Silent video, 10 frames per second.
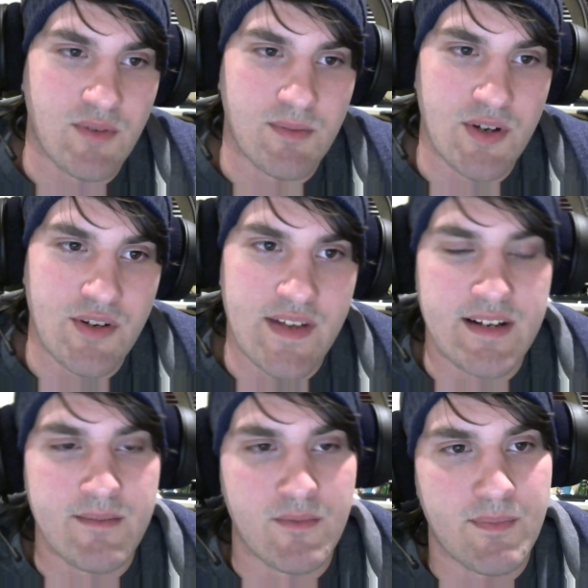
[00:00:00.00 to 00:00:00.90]
motivated
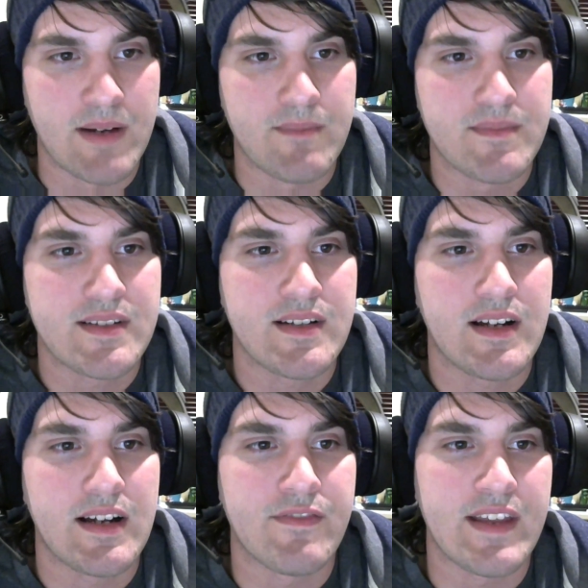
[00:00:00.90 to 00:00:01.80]
and more pumped
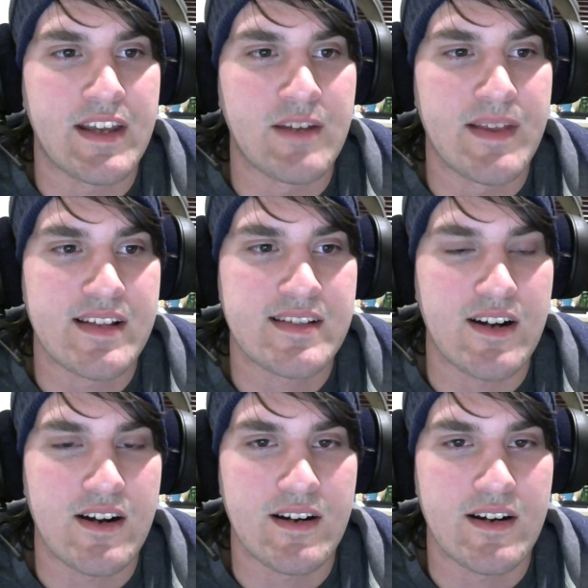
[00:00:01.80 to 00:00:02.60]
if they could be the star.